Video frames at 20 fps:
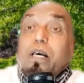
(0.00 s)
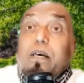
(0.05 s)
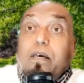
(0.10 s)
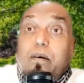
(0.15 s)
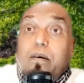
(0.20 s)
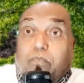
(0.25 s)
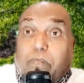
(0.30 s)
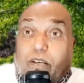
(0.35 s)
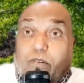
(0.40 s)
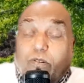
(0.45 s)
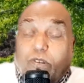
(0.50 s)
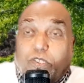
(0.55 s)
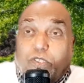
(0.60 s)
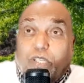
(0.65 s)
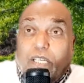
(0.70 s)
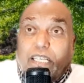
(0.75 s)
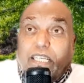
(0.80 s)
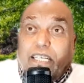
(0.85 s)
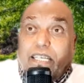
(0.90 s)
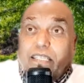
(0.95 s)
My
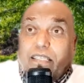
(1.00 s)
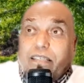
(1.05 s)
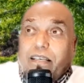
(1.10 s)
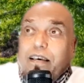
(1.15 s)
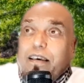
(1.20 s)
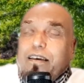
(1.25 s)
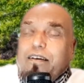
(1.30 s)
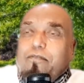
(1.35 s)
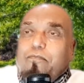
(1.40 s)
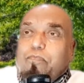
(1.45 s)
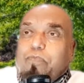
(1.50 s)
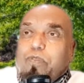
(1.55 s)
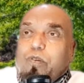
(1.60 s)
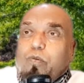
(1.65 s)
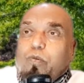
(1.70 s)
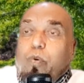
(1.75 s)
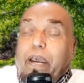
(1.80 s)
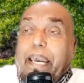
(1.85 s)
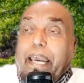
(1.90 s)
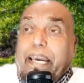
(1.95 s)
question is,
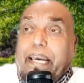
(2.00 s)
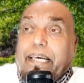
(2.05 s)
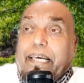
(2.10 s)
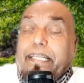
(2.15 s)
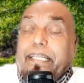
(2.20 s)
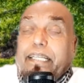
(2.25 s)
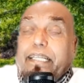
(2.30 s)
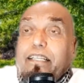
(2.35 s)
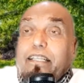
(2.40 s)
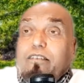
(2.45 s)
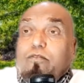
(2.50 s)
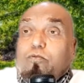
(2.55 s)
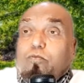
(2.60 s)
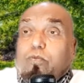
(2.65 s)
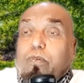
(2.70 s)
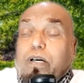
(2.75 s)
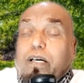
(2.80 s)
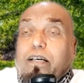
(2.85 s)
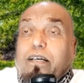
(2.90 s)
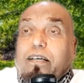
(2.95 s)
when
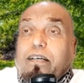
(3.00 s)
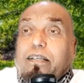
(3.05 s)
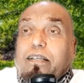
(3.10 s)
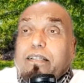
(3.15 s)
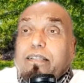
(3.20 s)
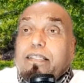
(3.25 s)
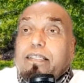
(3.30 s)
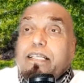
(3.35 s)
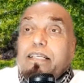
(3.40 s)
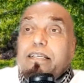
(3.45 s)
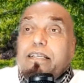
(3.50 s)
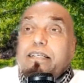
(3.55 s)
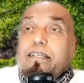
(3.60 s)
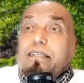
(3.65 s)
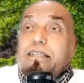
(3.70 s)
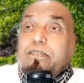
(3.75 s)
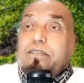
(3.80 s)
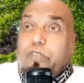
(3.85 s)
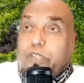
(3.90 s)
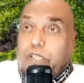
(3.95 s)
were
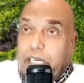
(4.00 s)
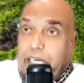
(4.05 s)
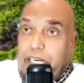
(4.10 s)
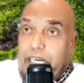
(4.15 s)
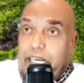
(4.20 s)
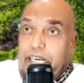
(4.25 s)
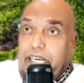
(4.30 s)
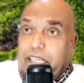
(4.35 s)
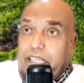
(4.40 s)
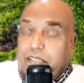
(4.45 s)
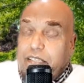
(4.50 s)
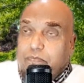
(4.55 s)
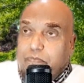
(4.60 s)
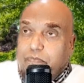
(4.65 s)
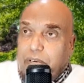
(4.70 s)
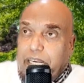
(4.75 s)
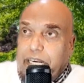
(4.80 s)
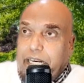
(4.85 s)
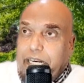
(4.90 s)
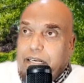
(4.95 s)
these chairs
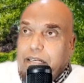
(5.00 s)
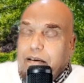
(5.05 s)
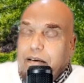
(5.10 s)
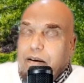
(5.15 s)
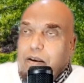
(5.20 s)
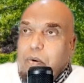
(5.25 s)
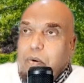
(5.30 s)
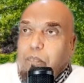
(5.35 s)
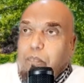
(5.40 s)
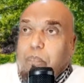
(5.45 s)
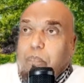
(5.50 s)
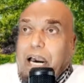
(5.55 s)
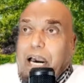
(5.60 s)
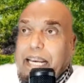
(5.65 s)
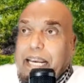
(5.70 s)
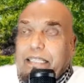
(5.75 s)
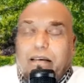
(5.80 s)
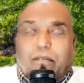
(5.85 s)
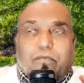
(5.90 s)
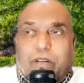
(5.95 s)
made?
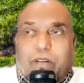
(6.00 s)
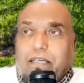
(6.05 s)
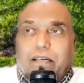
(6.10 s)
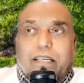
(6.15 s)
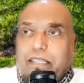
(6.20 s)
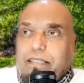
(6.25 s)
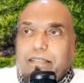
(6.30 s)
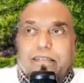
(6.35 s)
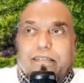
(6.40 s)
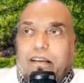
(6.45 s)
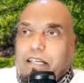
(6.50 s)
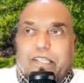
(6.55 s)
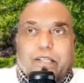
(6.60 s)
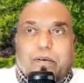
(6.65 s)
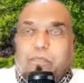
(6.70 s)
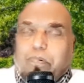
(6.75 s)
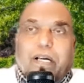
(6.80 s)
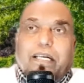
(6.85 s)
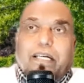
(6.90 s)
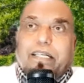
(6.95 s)
By the worker is not
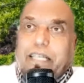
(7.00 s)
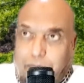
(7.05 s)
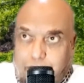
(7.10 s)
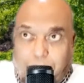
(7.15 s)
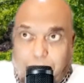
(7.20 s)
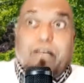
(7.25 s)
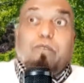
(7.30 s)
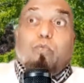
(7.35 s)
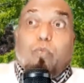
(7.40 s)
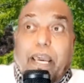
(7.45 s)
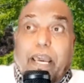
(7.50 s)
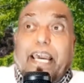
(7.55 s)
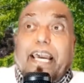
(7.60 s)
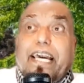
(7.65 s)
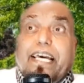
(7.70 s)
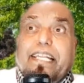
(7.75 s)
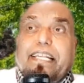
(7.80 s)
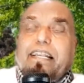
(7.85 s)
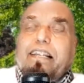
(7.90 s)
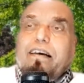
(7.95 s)
important, but
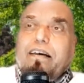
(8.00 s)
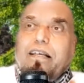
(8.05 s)
when?